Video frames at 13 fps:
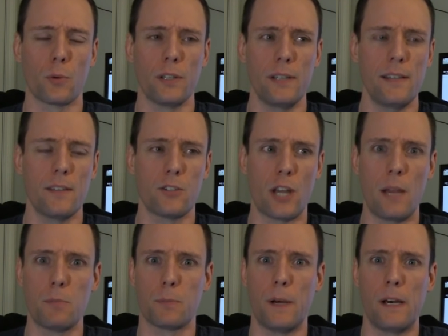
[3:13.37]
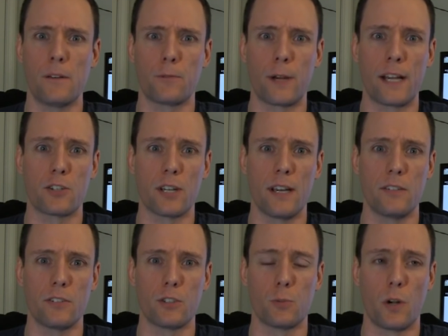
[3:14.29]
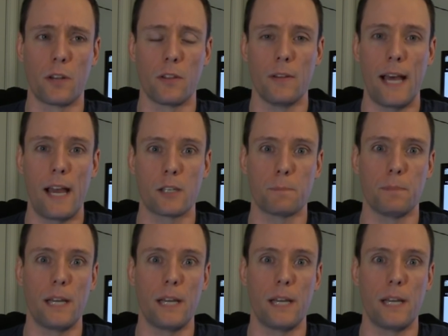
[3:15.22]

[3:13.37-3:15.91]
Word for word: Really, the James Bond franchise is one of the last